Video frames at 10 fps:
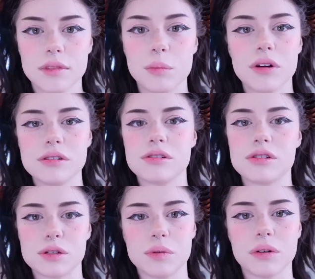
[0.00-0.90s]
The
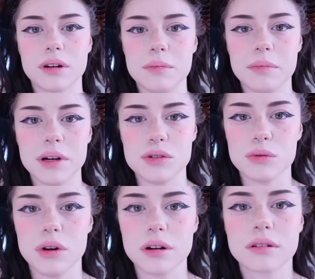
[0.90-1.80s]
bronzer's just broken up in my
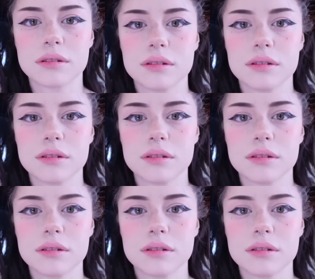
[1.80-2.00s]
drawer.